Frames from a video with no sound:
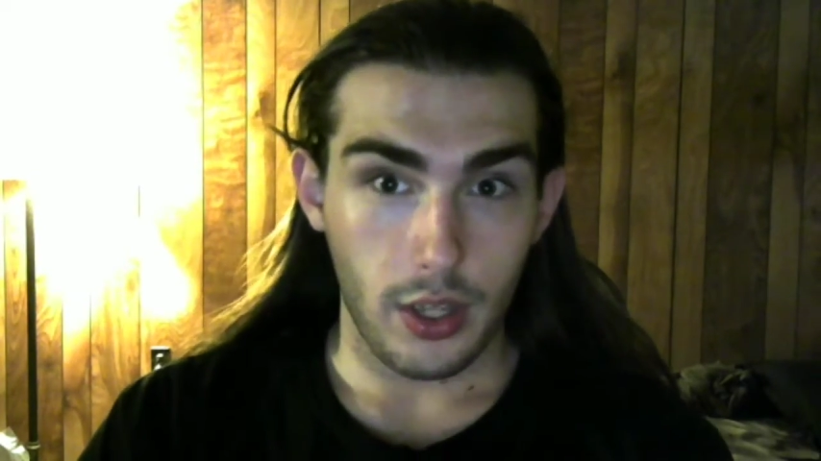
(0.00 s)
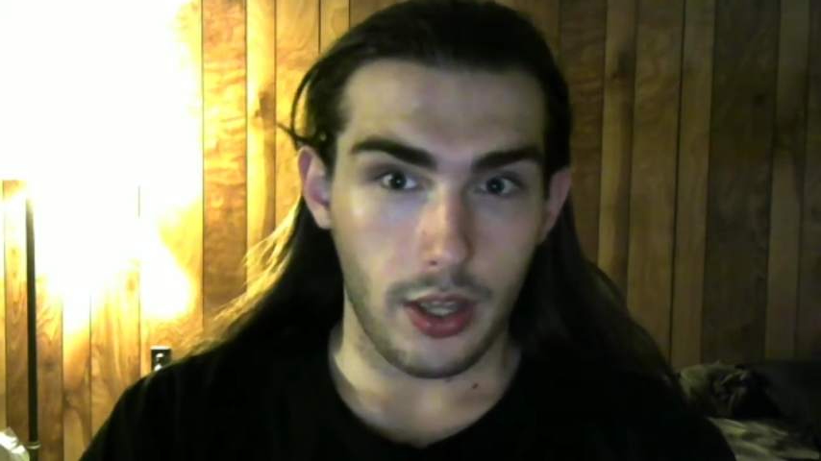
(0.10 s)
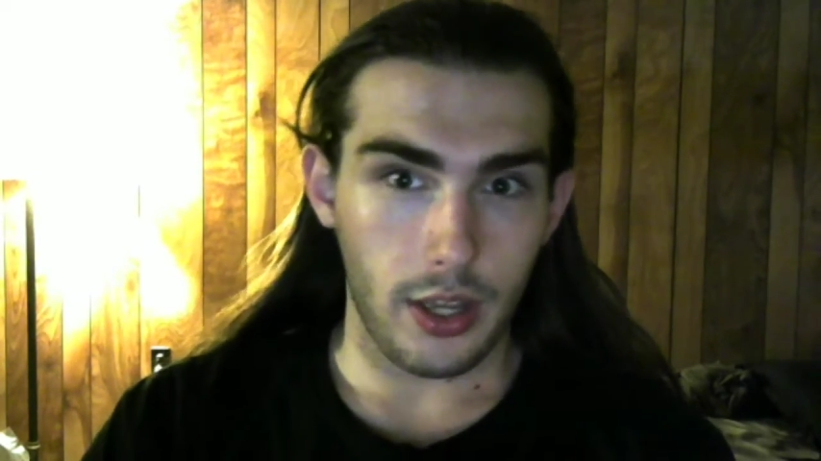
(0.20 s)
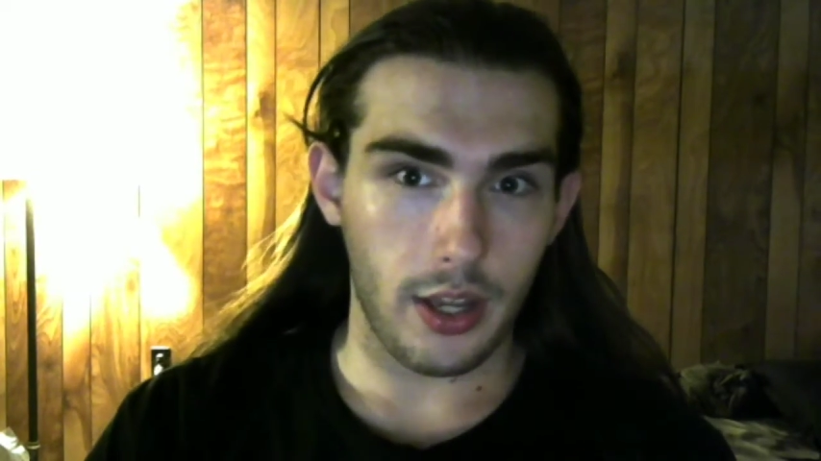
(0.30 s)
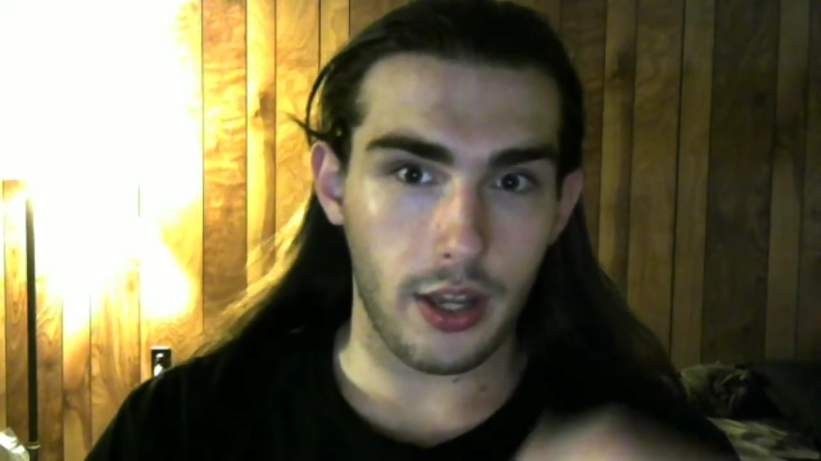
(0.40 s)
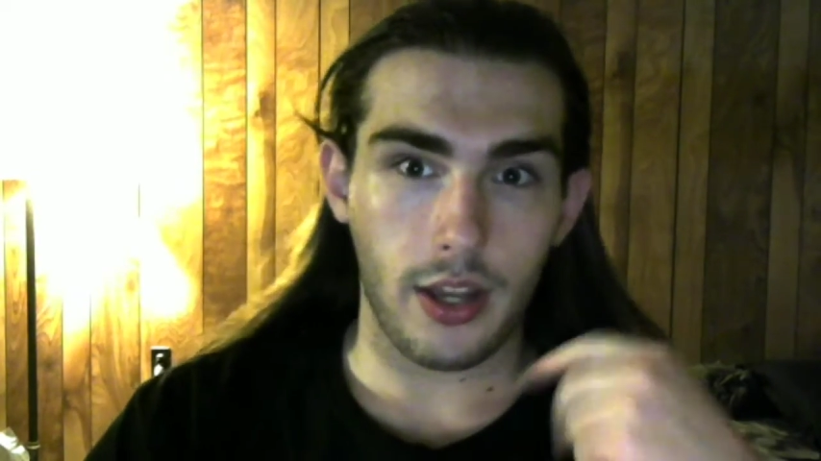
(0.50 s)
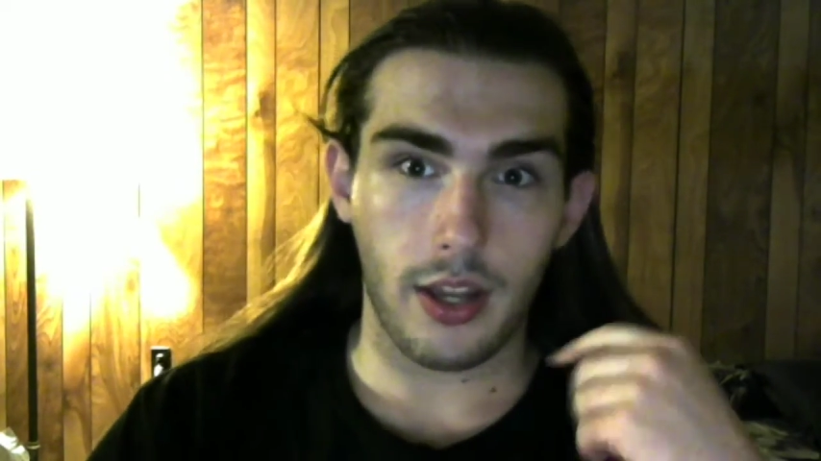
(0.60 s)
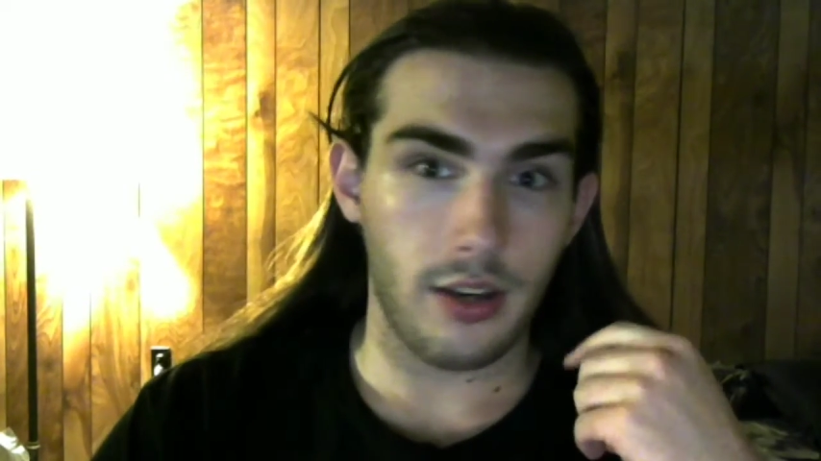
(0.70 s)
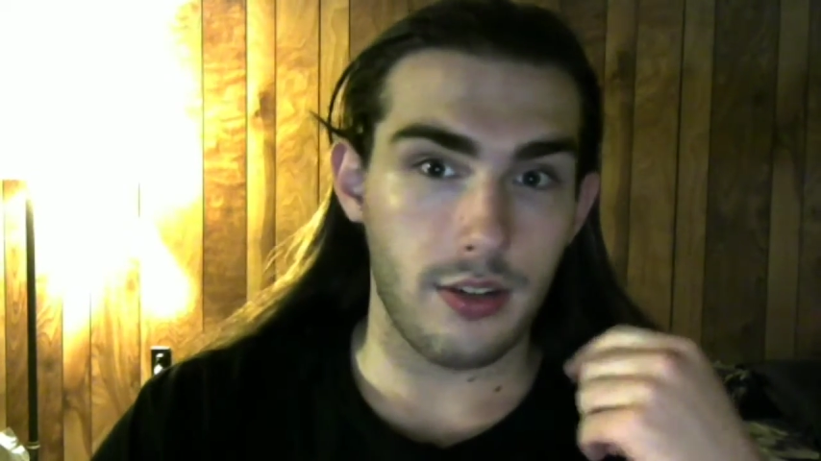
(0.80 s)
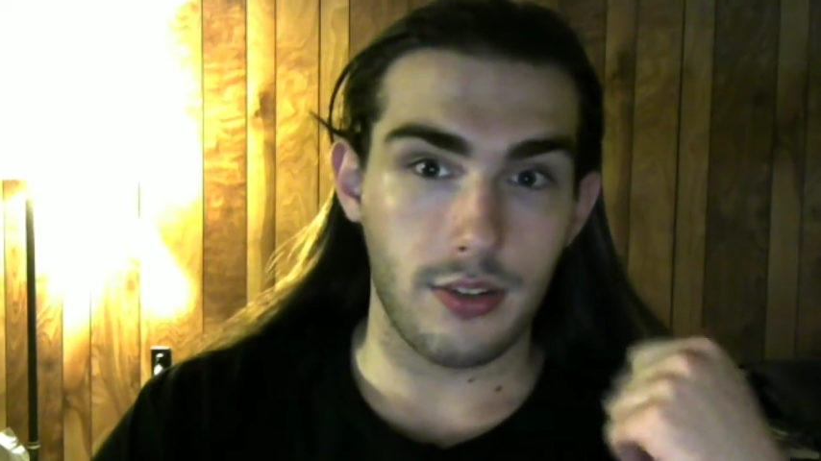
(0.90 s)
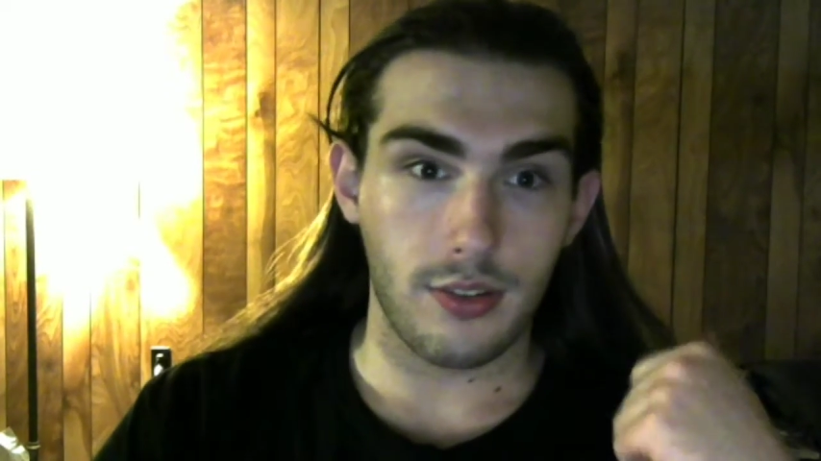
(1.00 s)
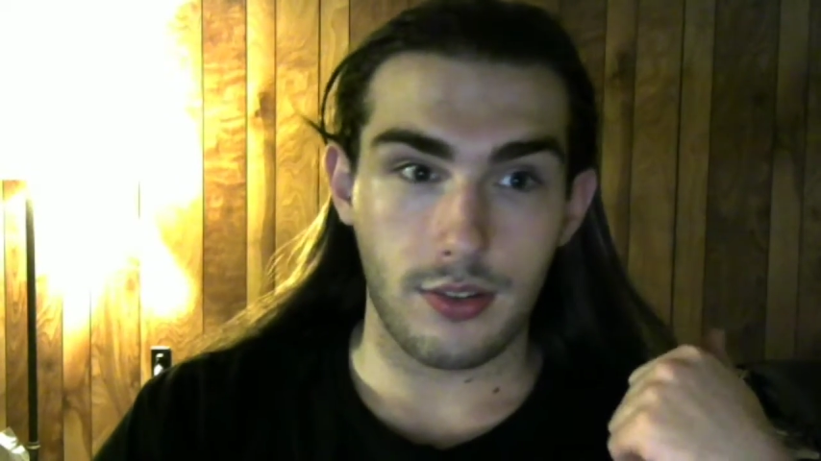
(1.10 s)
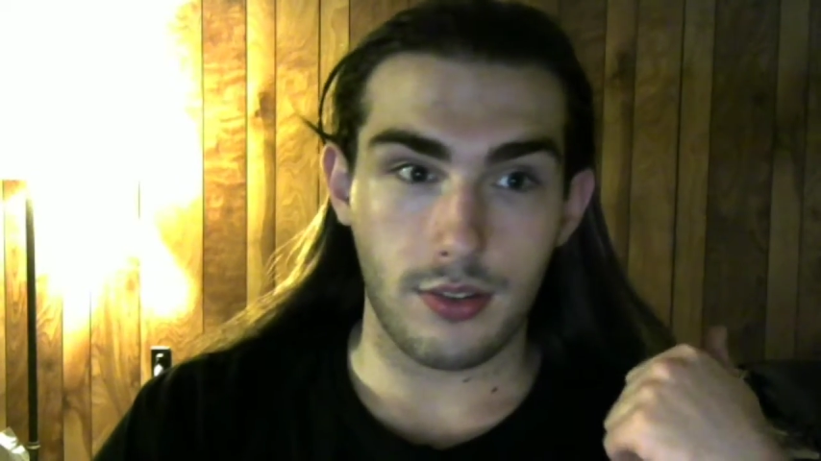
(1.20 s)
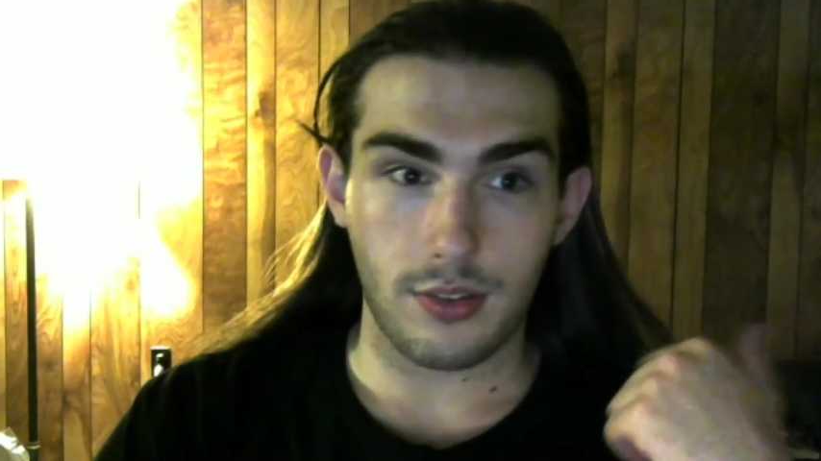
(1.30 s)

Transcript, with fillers: And